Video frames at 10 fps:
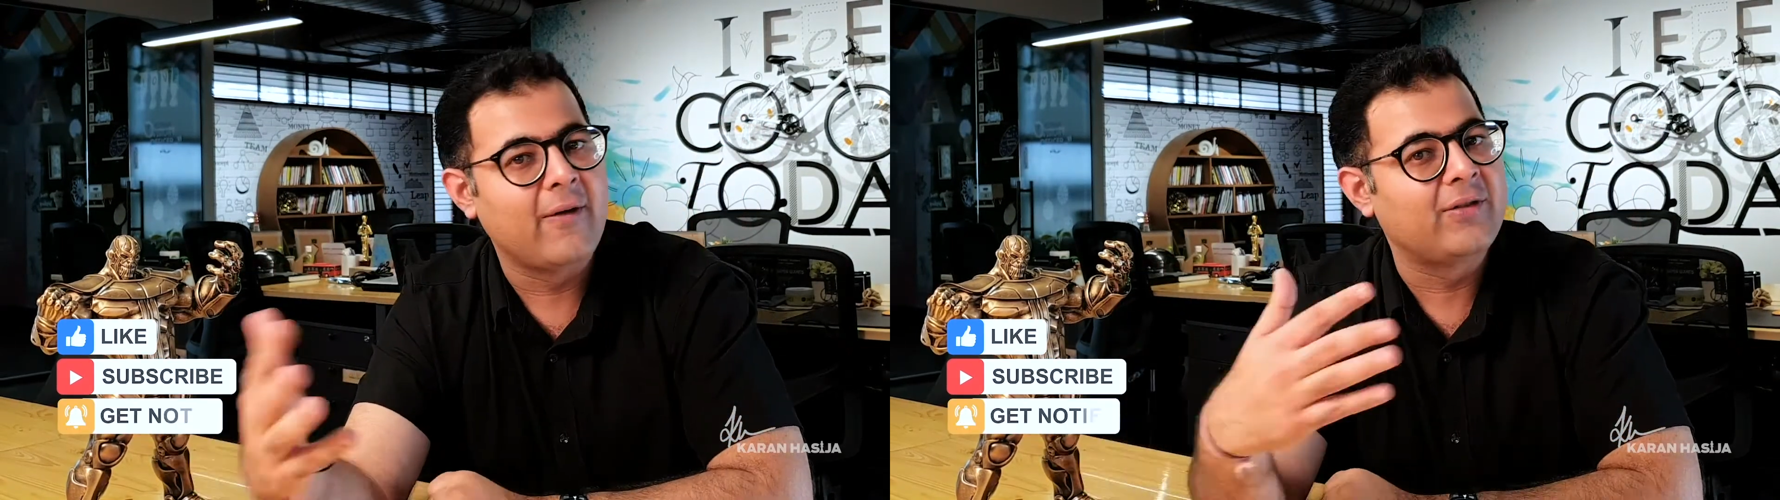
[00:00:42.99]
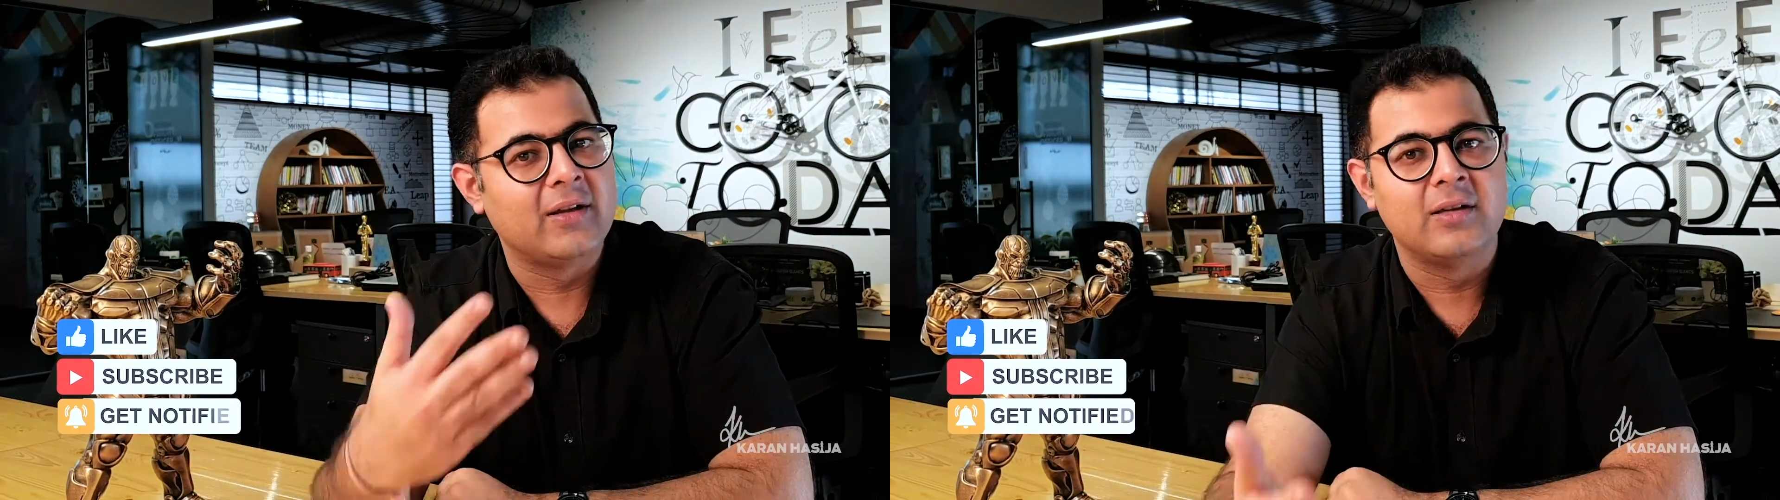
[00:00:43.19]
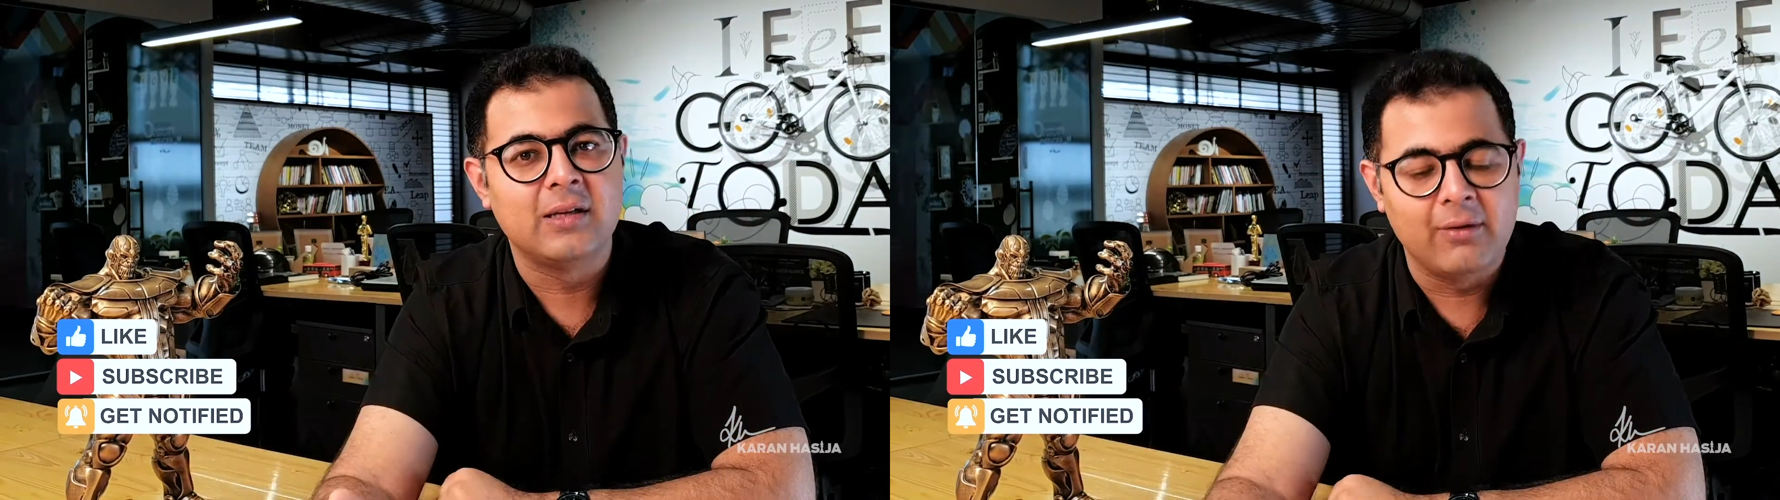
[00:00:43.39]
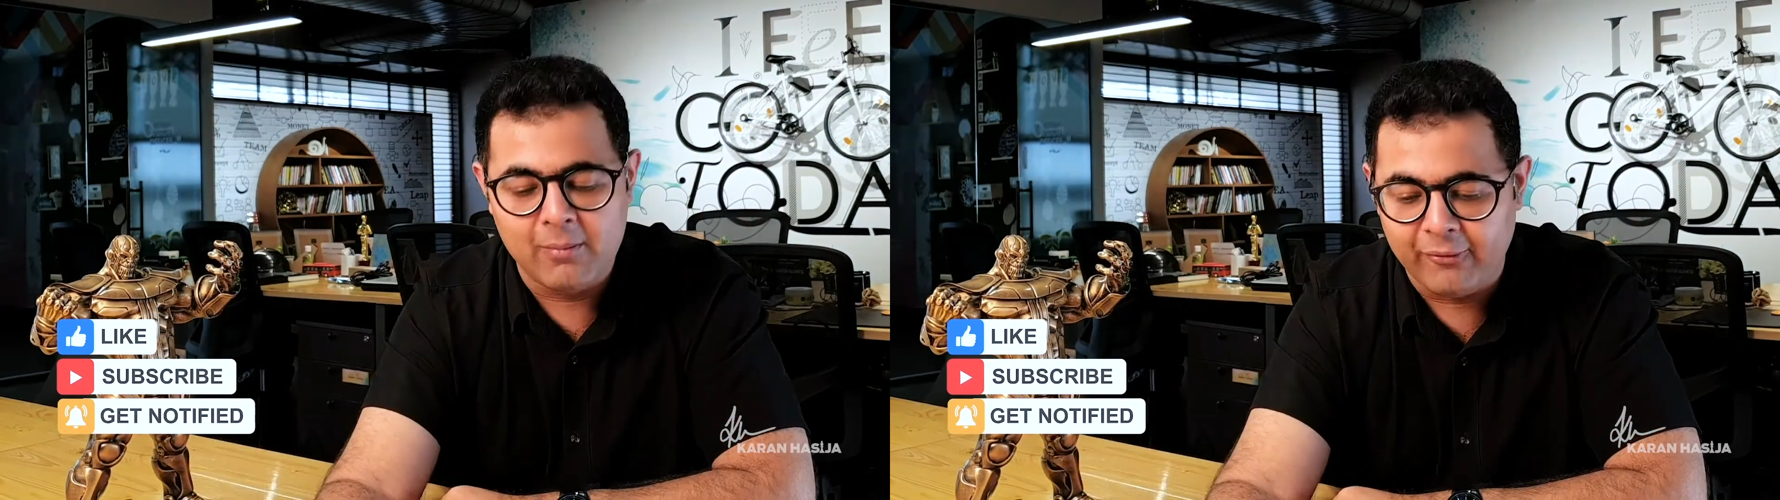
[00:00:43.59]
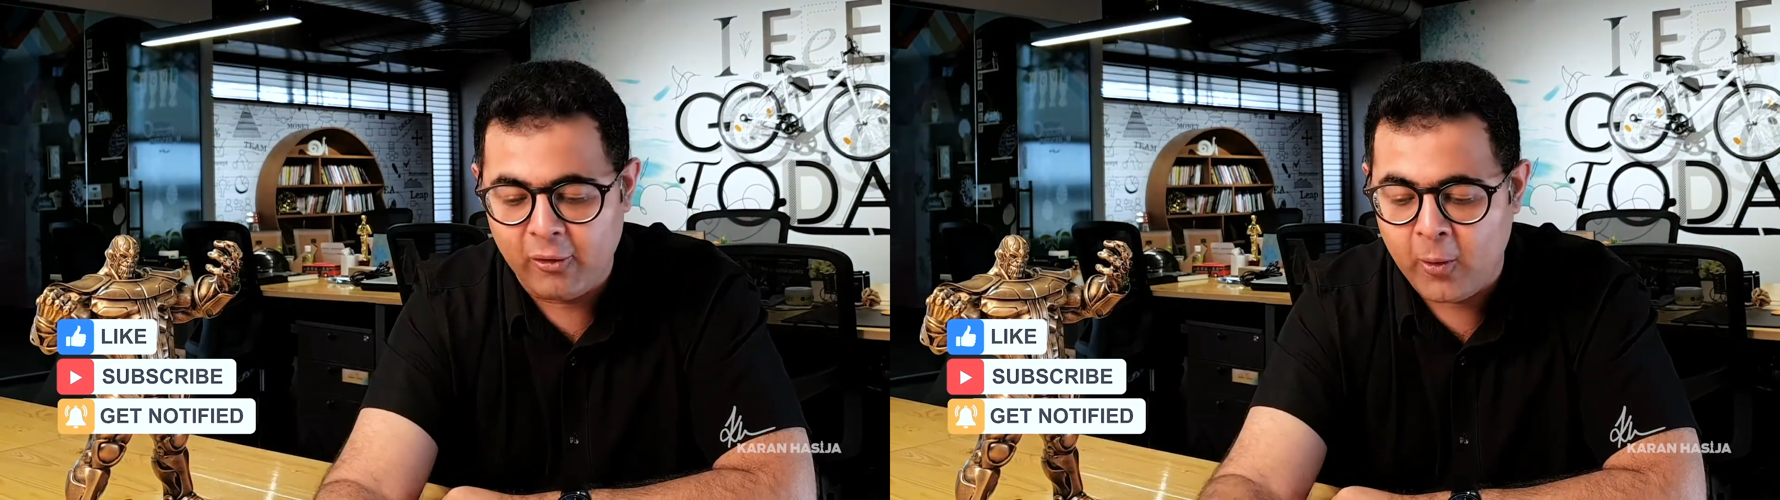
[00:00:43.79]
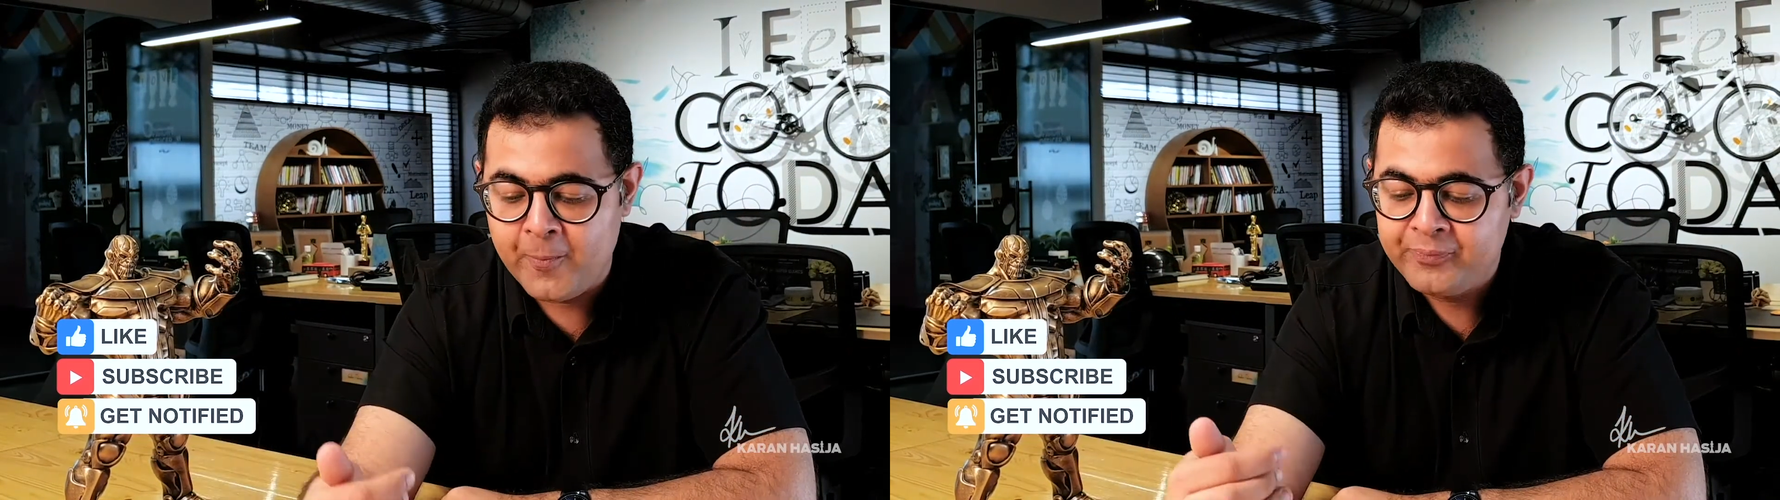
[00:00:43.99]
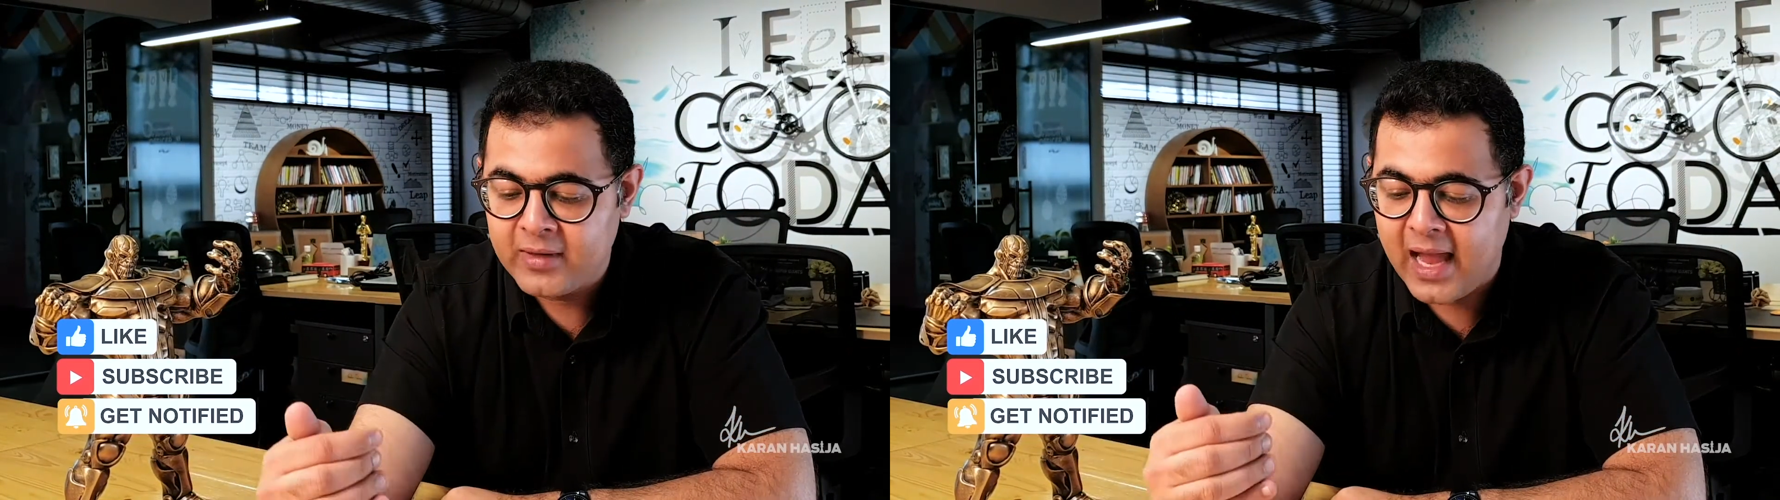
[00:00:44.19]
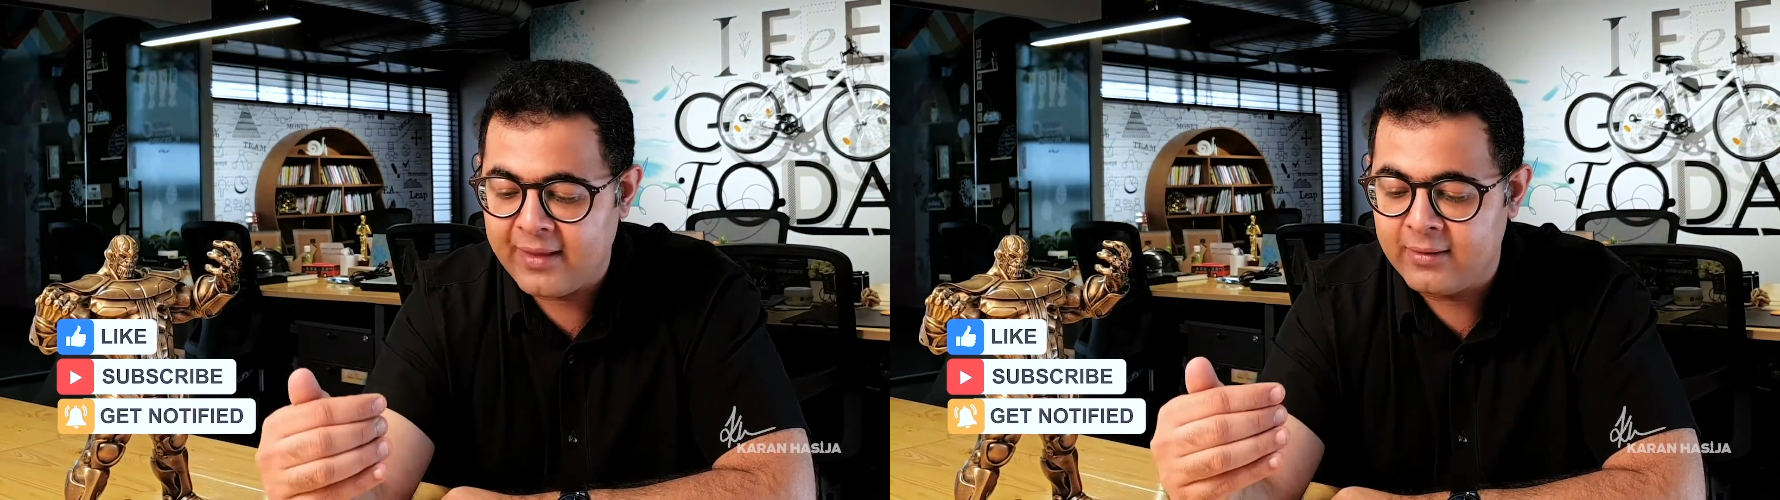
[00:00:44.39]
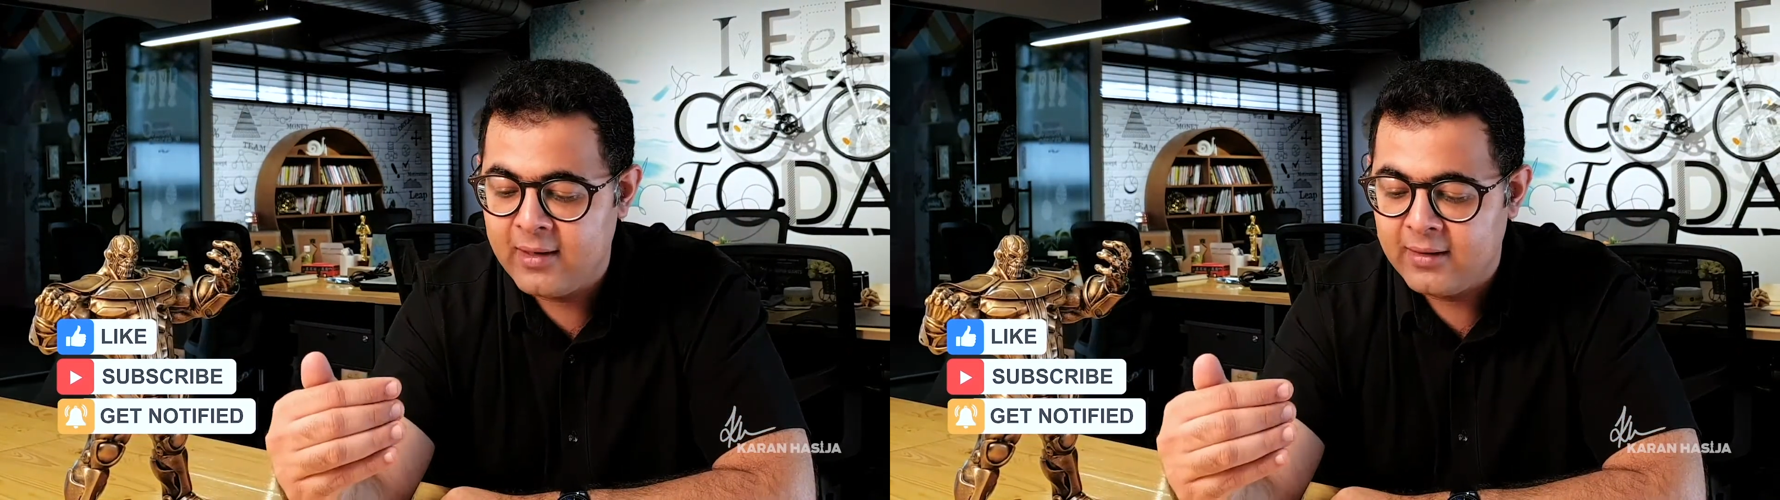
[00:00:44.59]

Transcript: I've said this even before. And